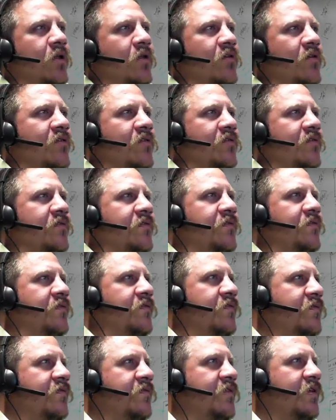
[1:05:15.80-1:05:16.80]
I don't
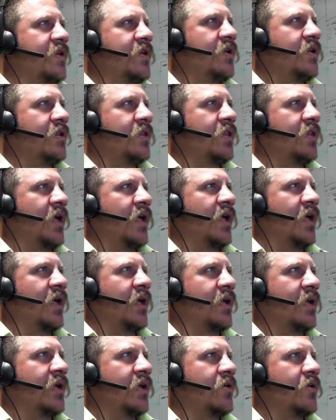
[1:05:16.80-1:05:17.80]
feel
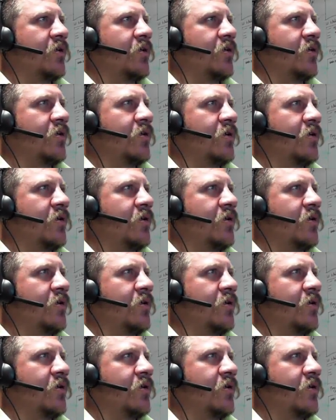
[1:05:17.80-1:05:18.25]
like